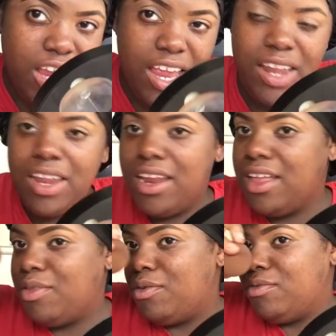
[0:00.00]
And then the
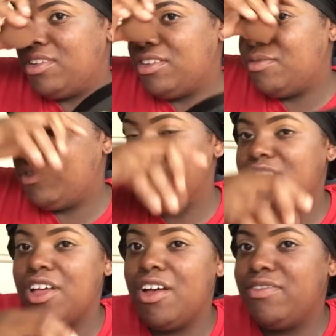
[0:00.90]
other one was just more
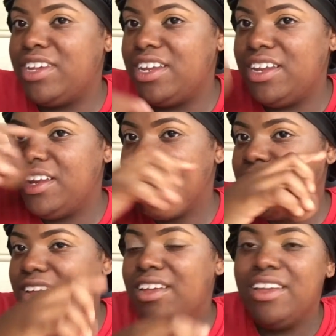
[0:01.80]
soft and
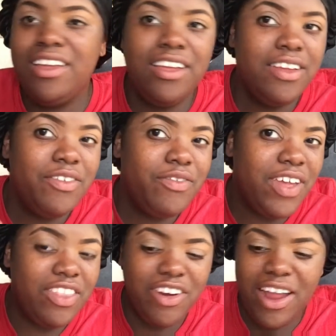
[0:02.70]

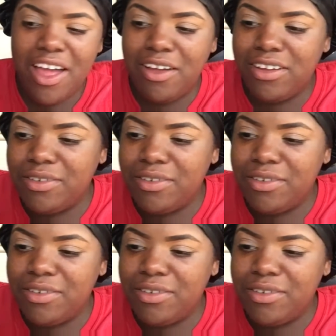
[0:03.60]
feathered out.